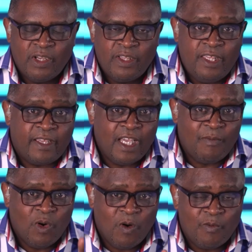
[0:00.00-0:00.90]
He came
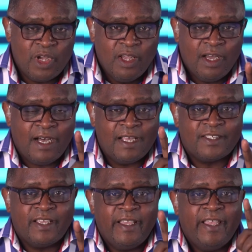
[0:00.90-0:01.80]
home as
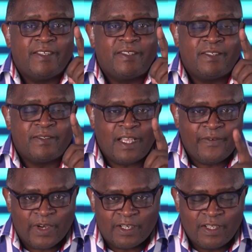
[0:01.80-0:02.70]
a
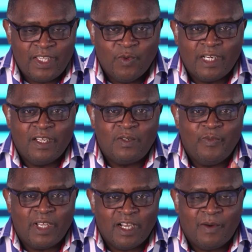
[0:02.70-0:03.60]
servant. He wanted to
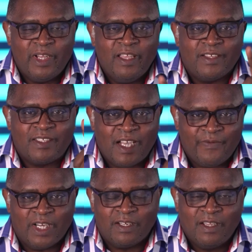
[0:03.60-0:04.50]
become a
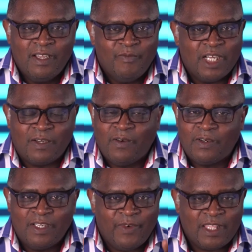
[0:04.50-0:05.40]
servant. But God,
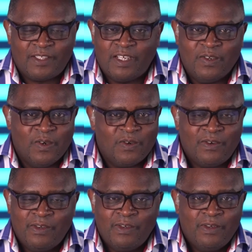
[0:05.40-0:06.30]
the Father, said, no,
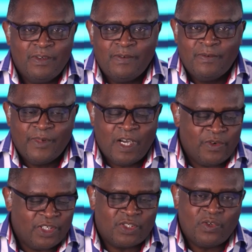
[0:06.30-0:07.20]
I will
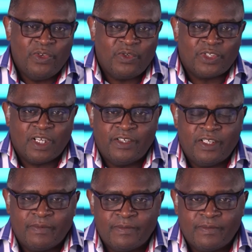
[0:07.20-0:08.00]
restore you to sonship.